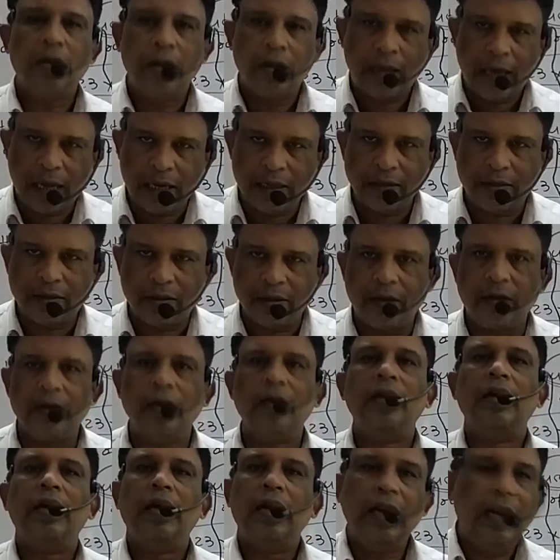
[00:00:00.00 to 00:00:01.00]
Answer.
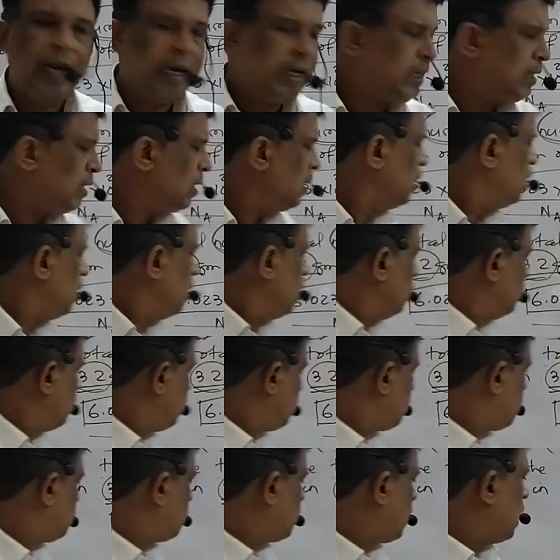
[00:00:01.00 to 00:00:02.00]
Let the
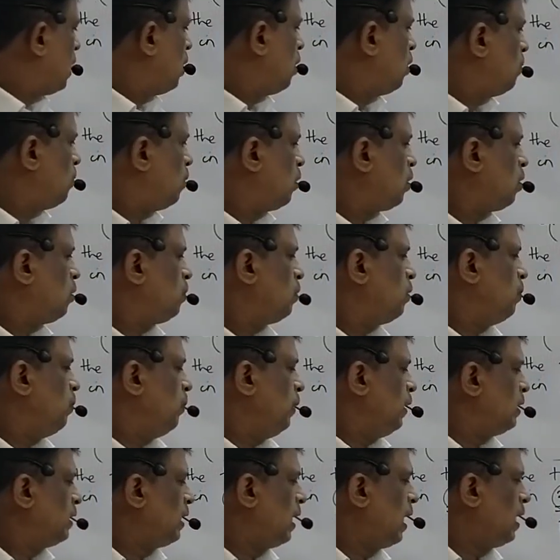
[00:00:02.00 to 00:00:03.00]
total number of
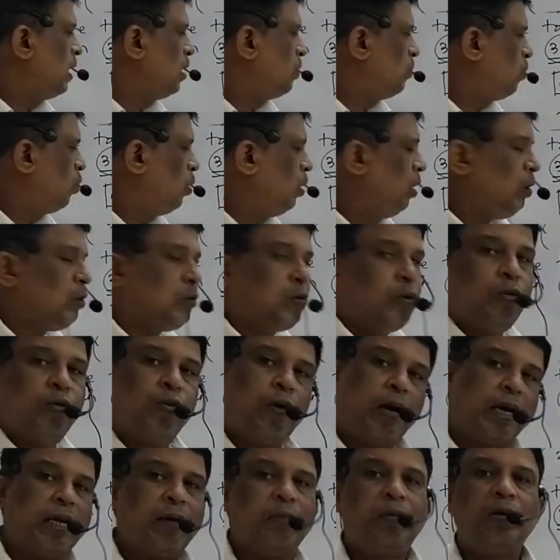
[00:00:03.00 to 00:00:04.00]
methane molecule,
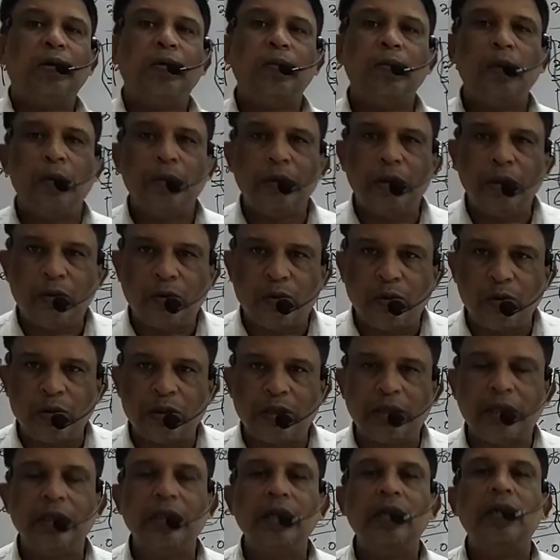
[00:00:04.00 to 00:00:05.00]
whatever may be the
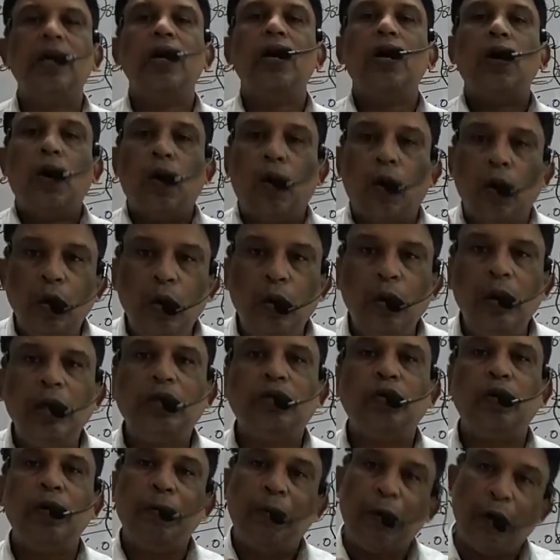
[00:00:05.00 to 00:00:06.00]
question,
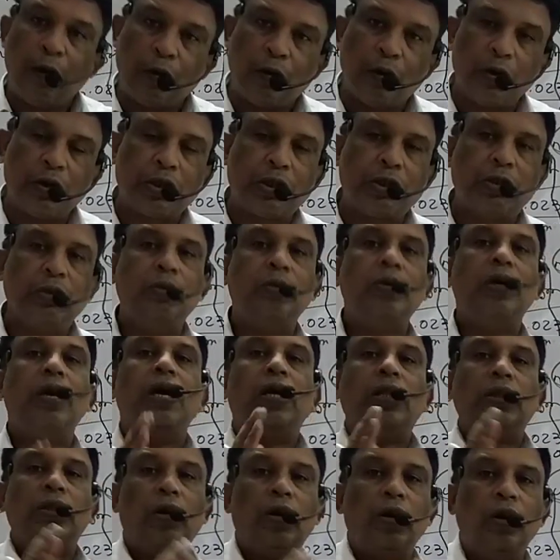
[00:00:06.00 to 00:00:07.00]
always we focus to
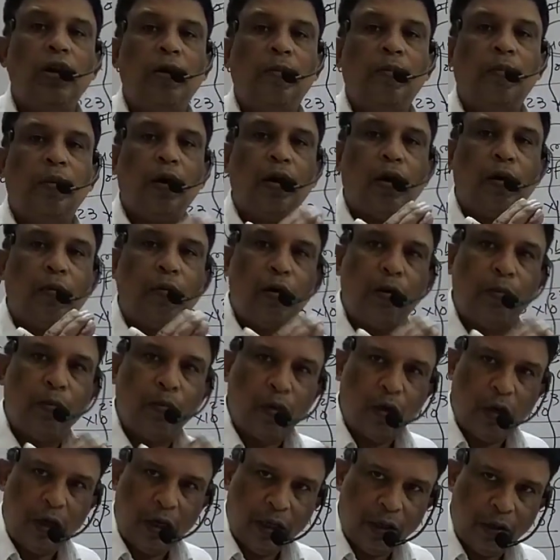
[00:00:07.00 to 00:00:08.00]
the number of
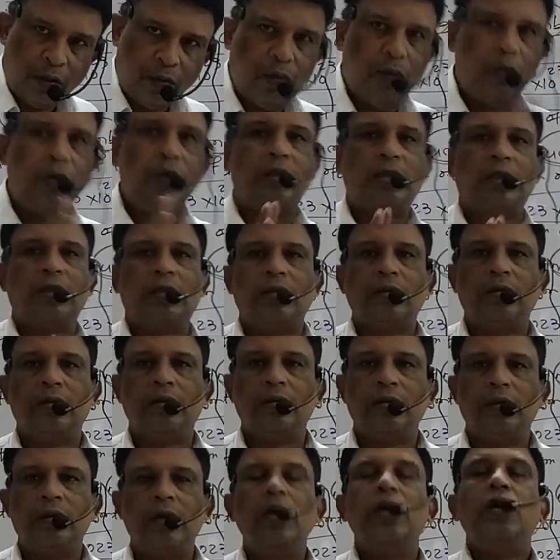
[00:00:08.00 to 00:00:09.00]
molecules.
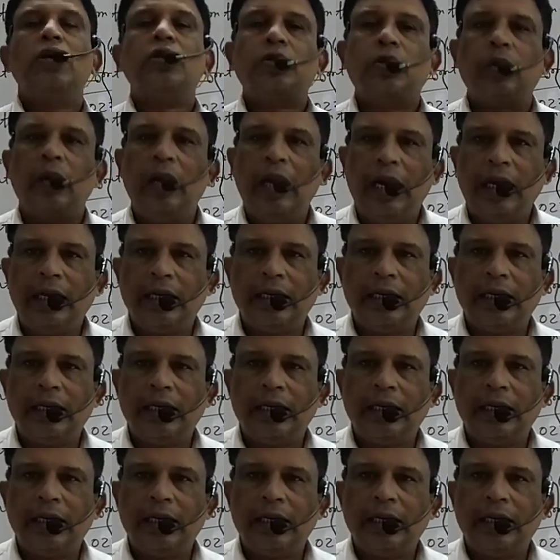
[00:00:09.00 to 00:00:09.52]
So let